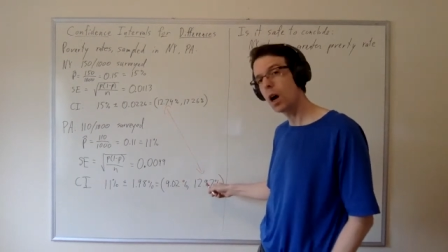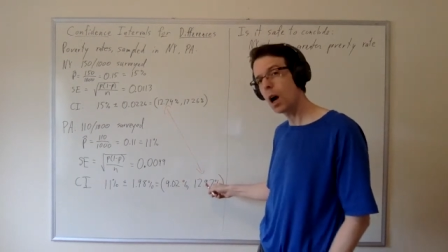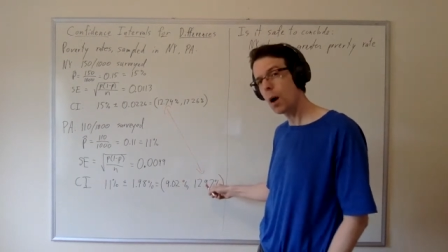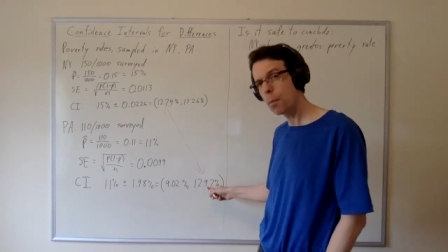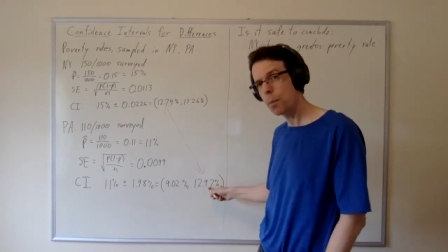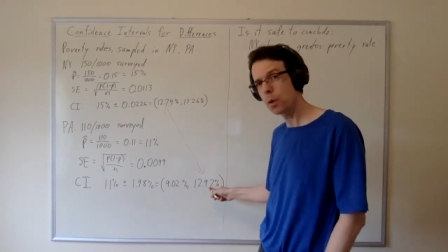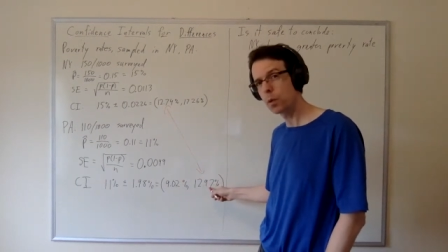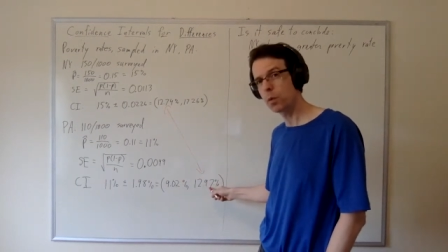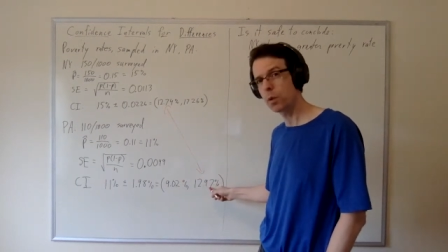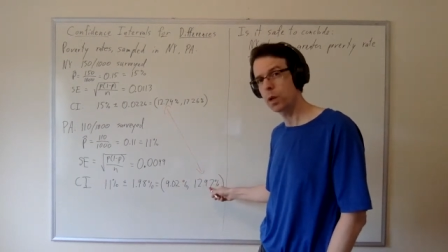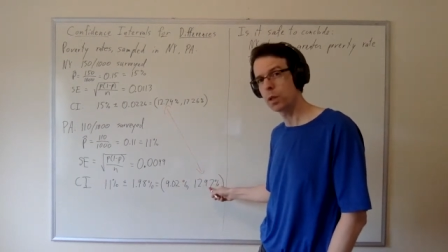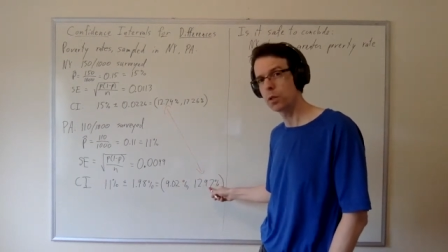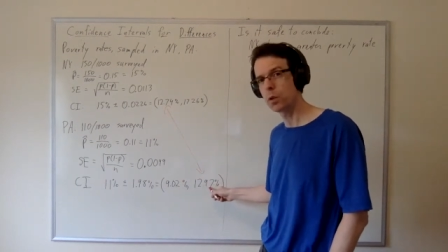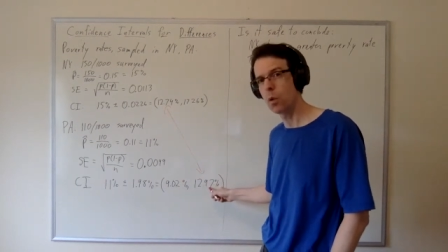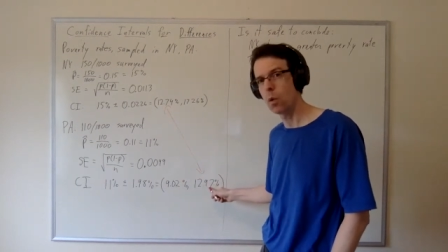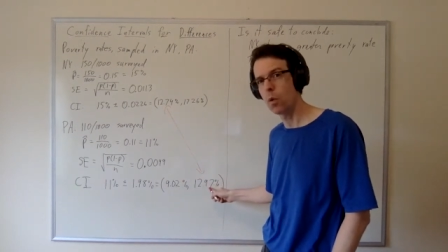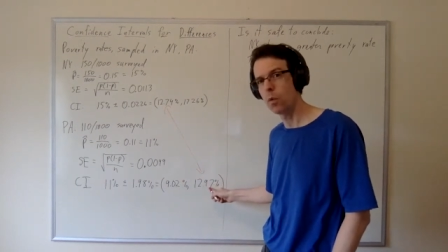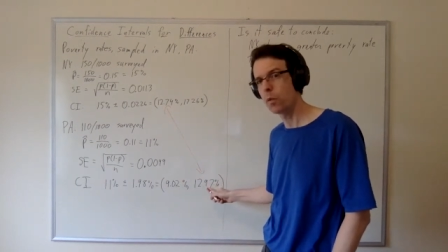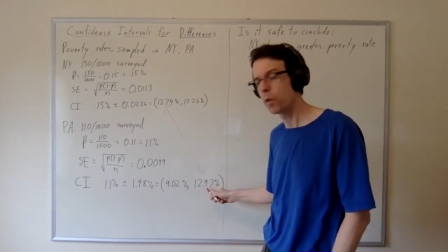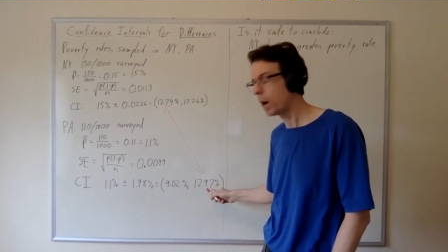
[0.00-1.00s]
our upper
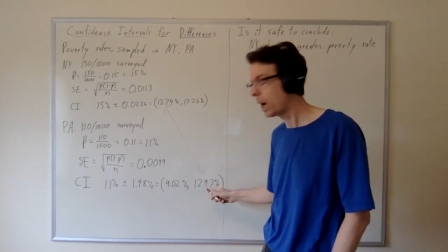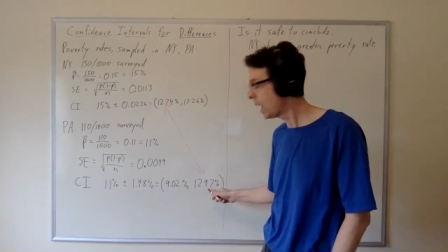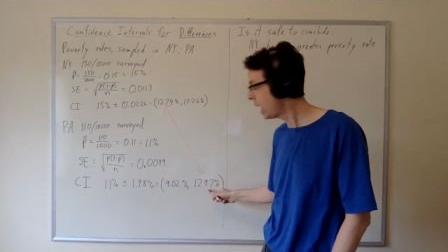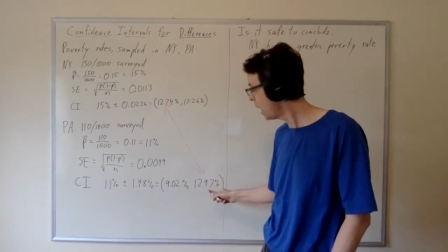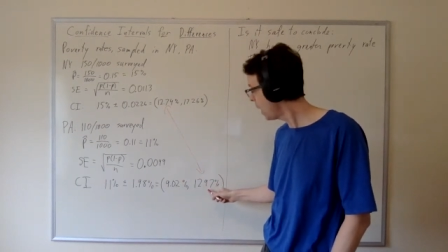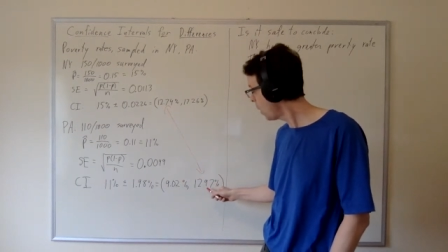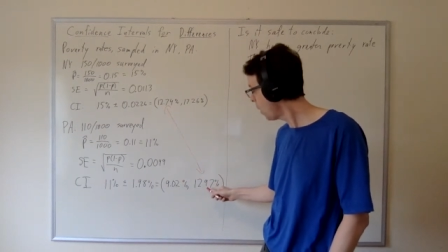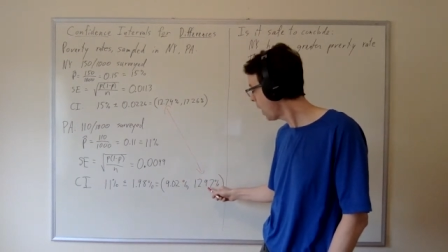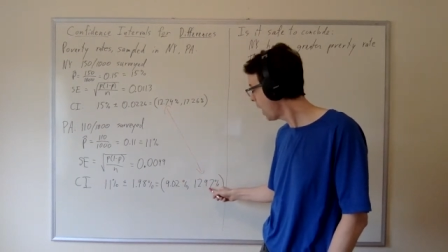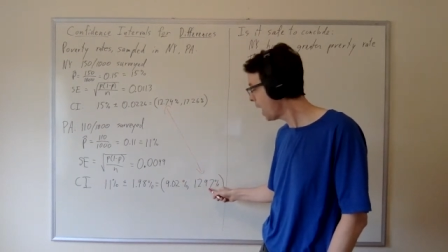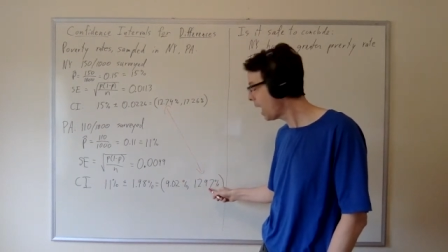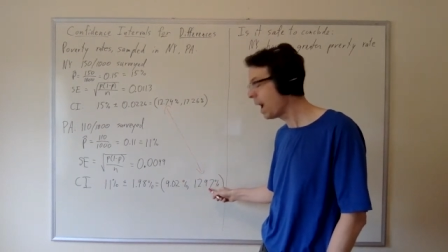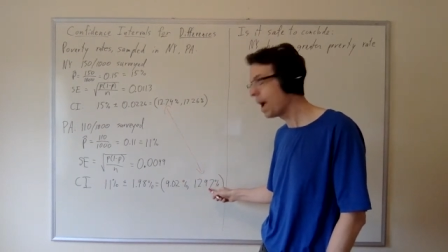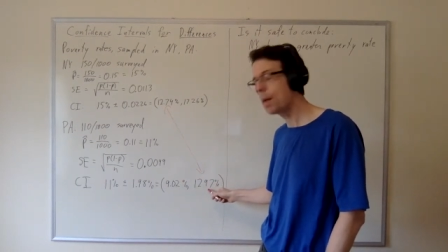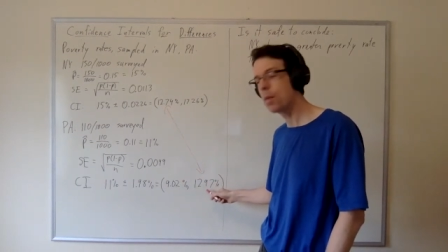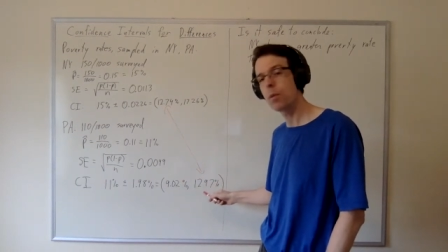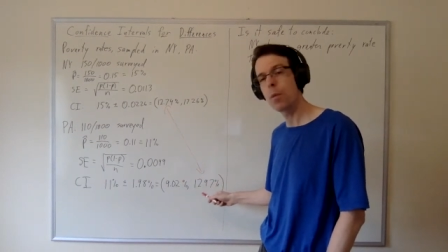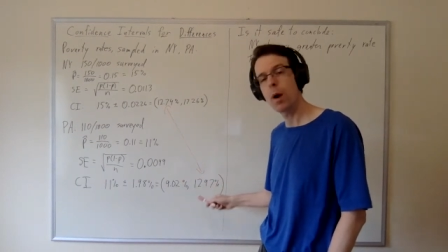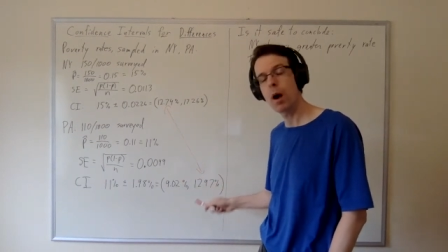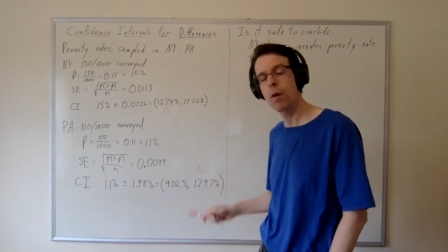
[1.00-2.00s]
threshold for how
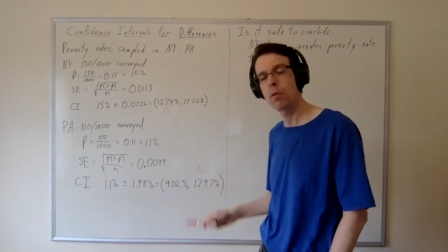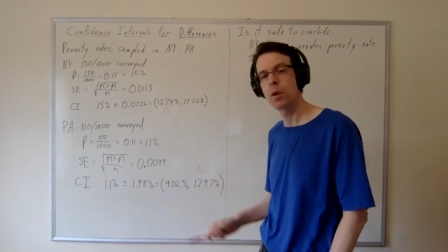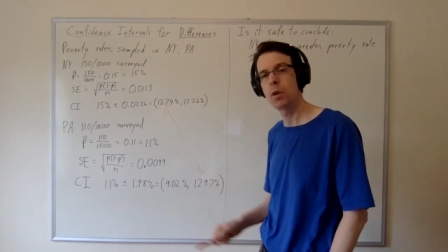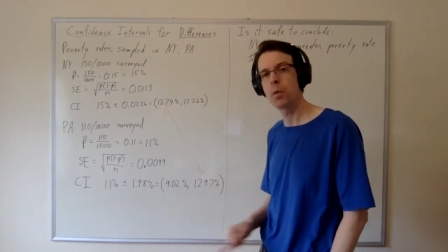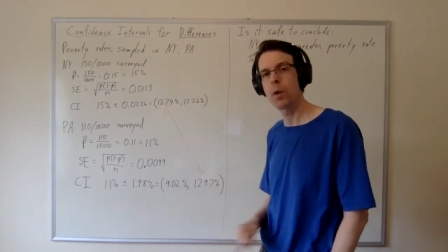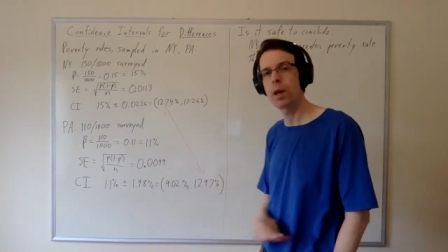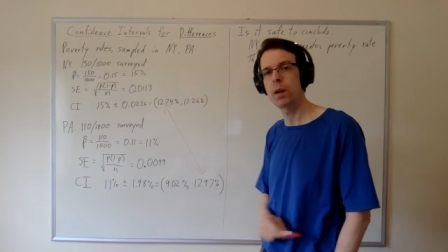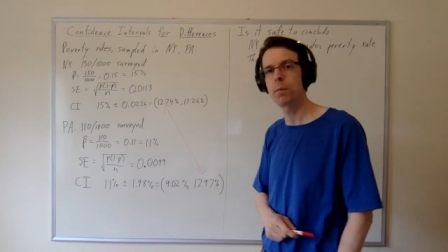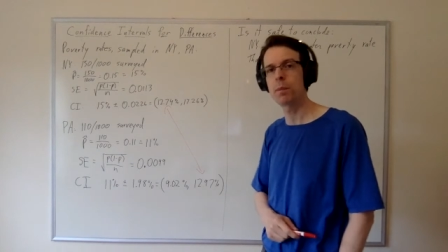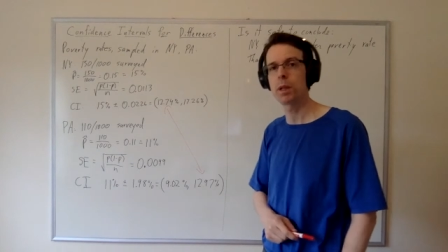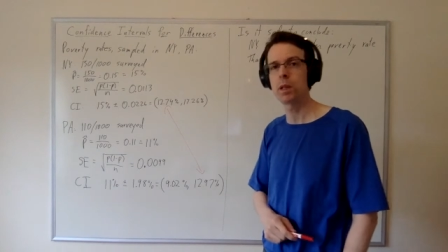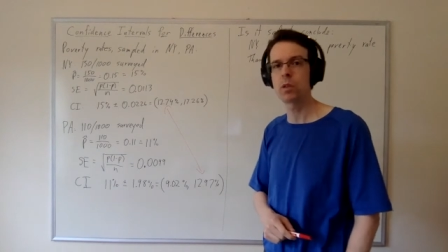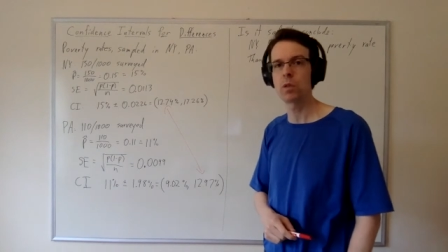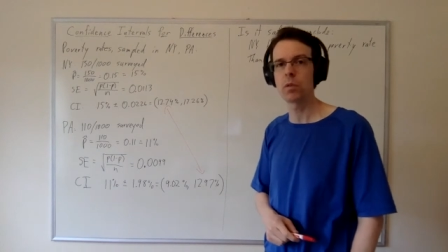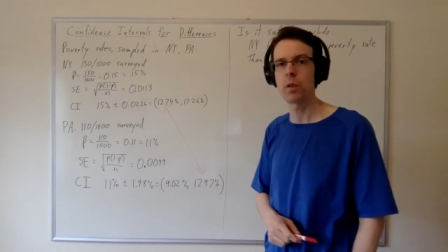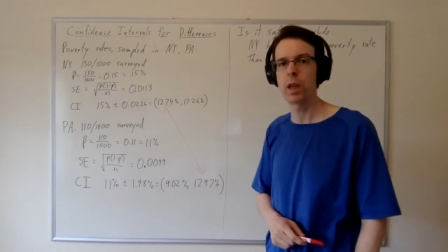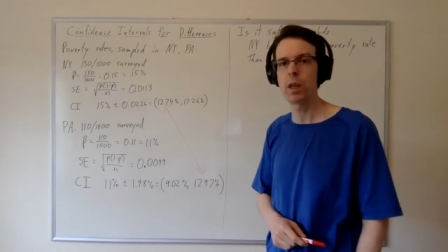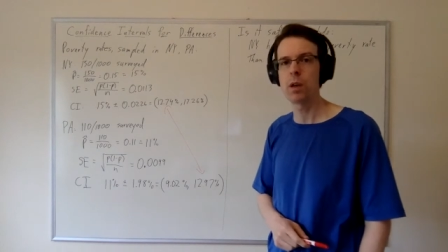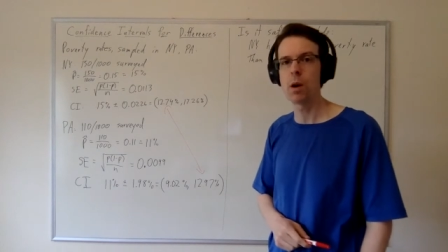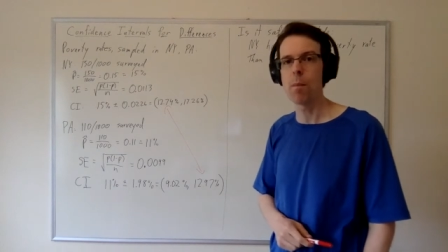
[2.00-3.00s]
high the poverty rate in
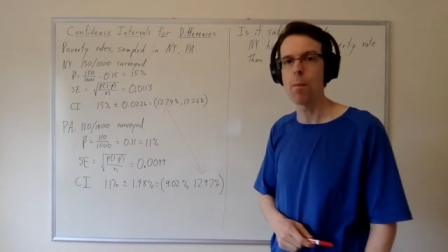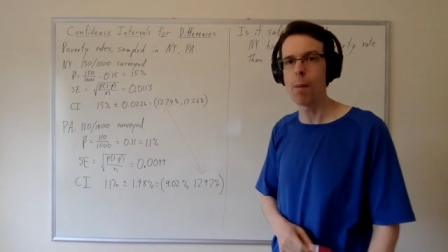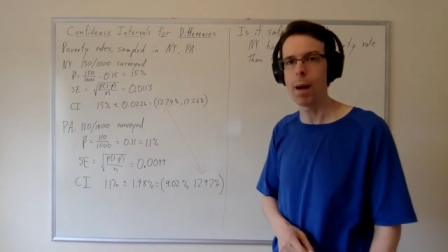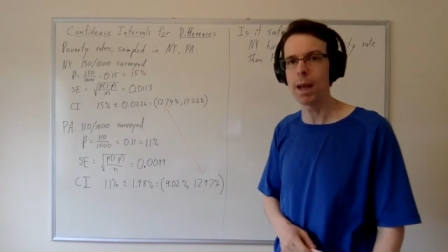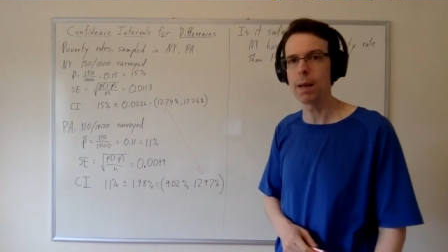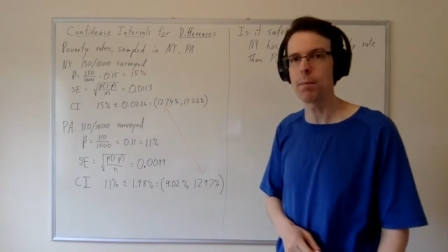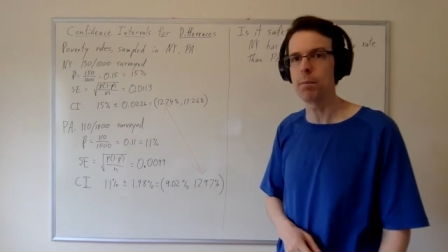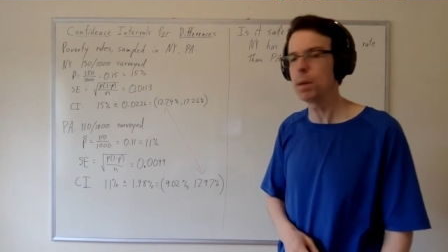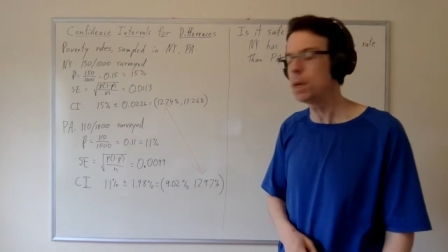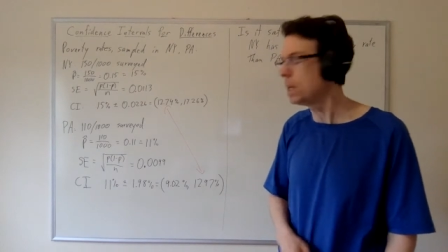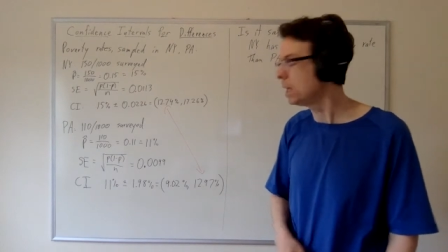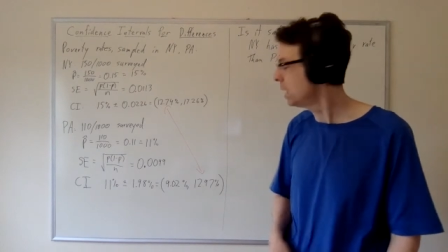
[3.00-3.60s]
Pennsylvania might